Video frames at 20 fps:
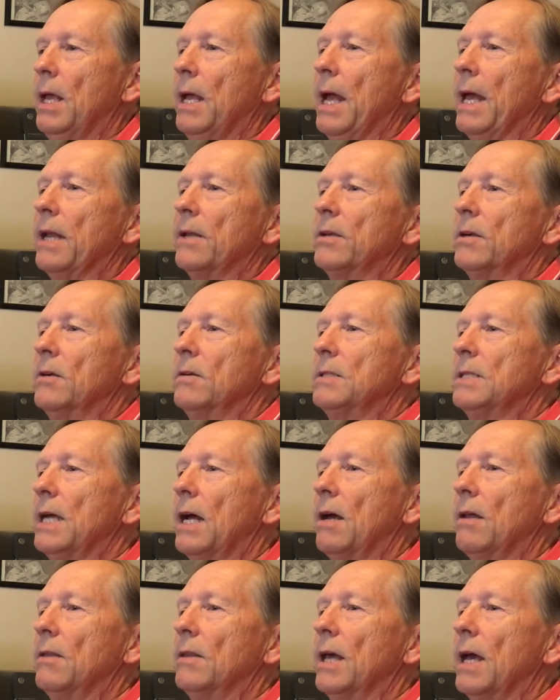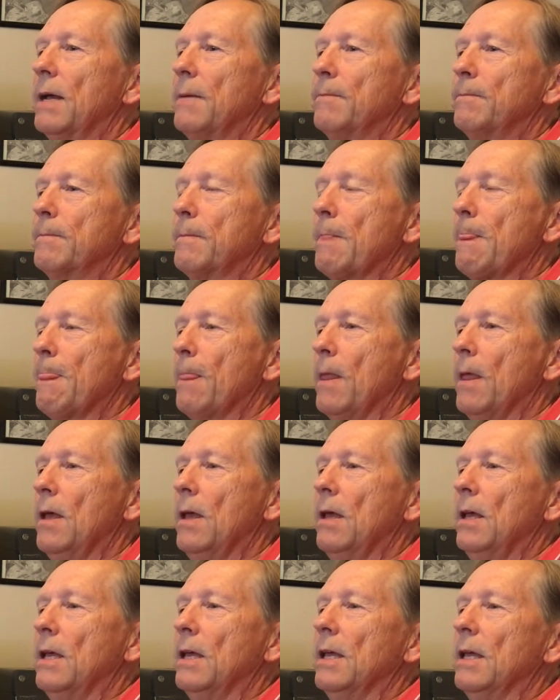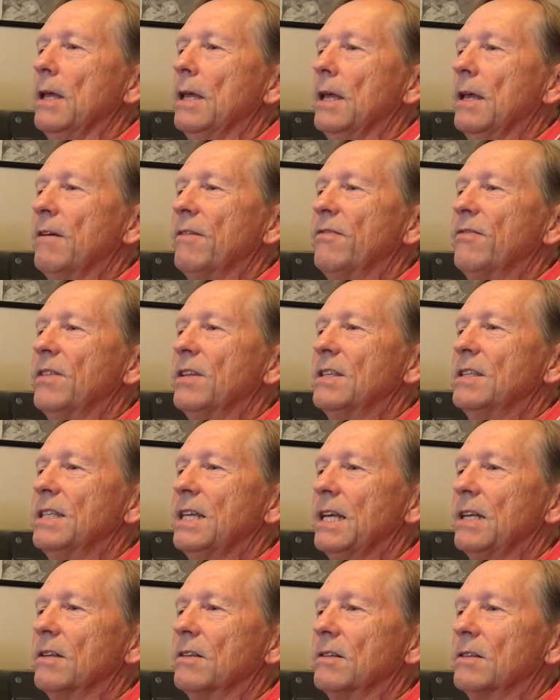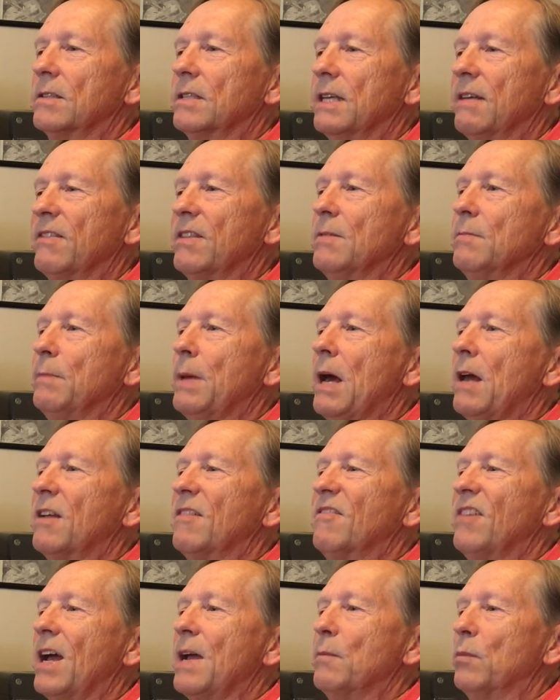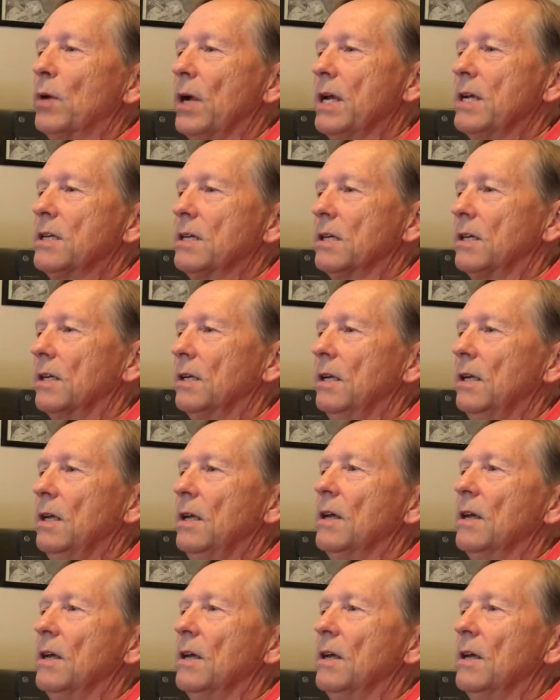And it turns out that if the amount of vibration